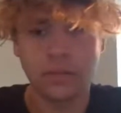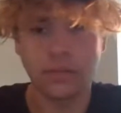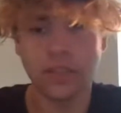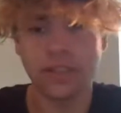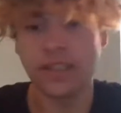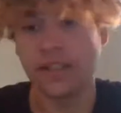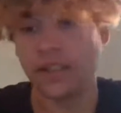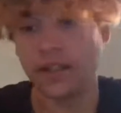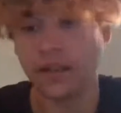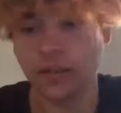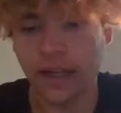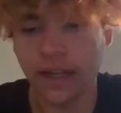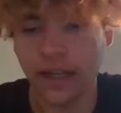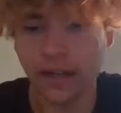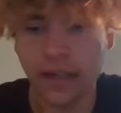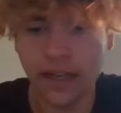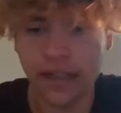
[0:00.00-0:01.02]
like
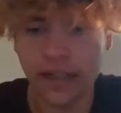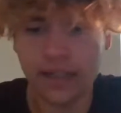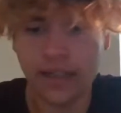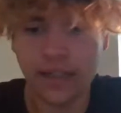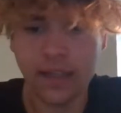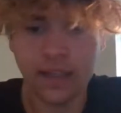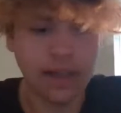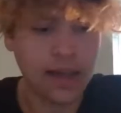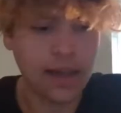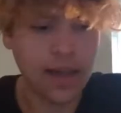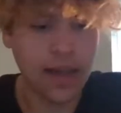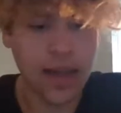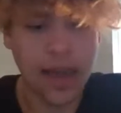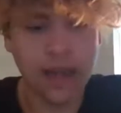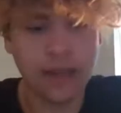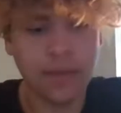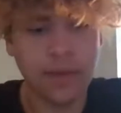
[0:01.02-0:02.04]
I said,
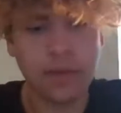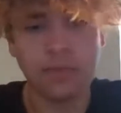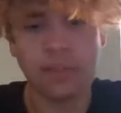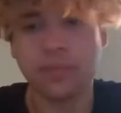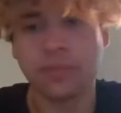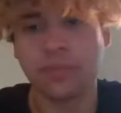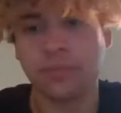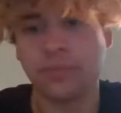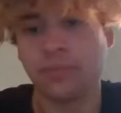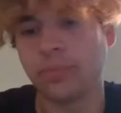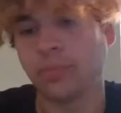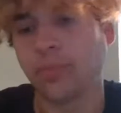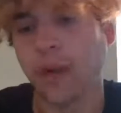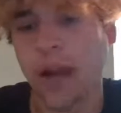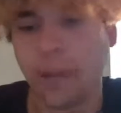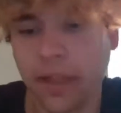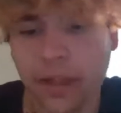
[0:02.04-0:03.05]
Alabama's
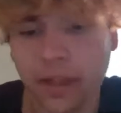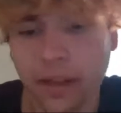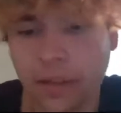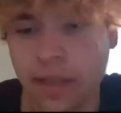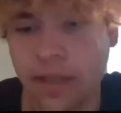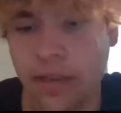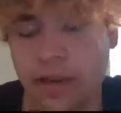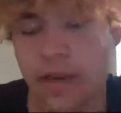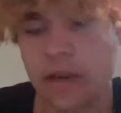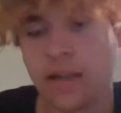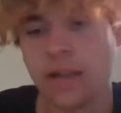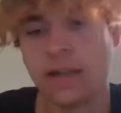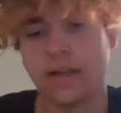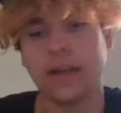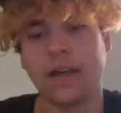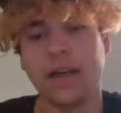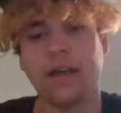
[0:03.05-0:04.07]
probably going to be there.
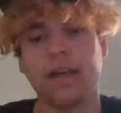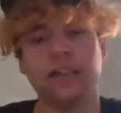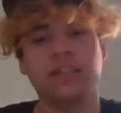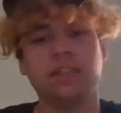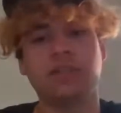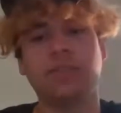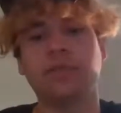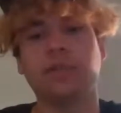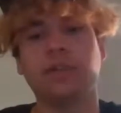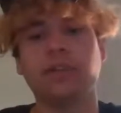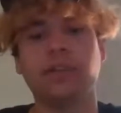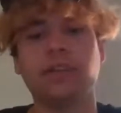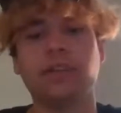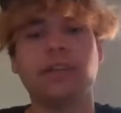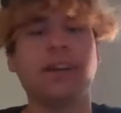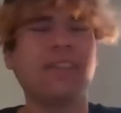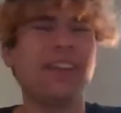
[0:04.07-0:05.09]
Let's just be real
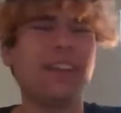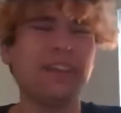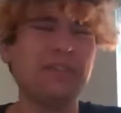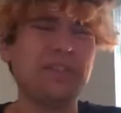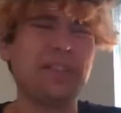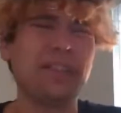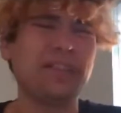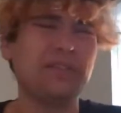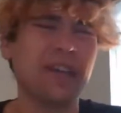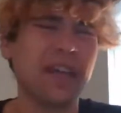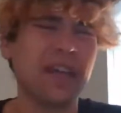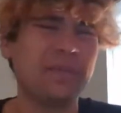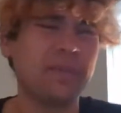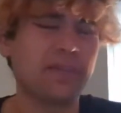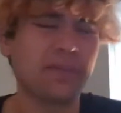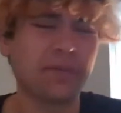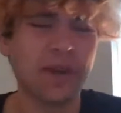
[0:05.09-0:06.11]
here. Are they losing 2
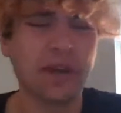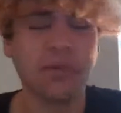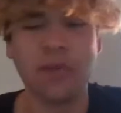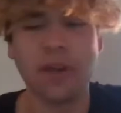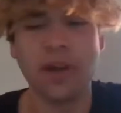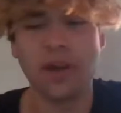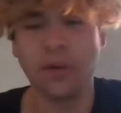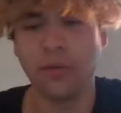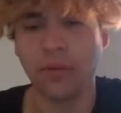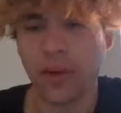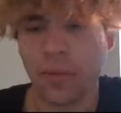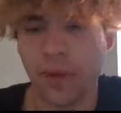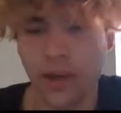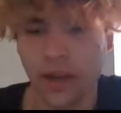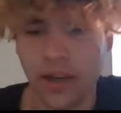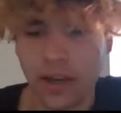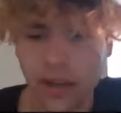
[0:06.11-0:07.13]
games in a row? No, come
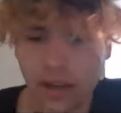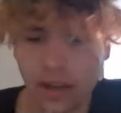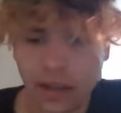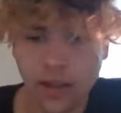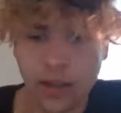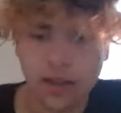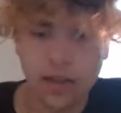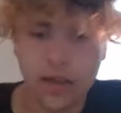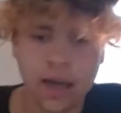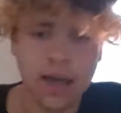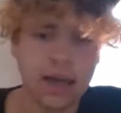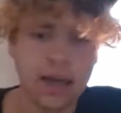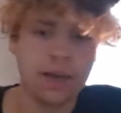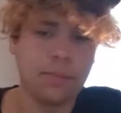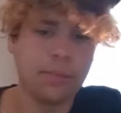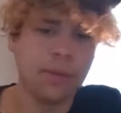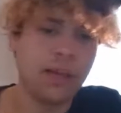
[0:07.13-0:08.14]
on.
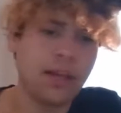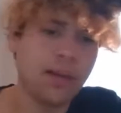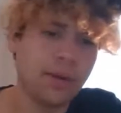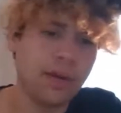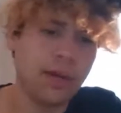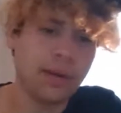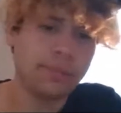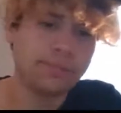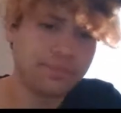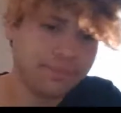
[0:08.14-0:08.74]
But anyway,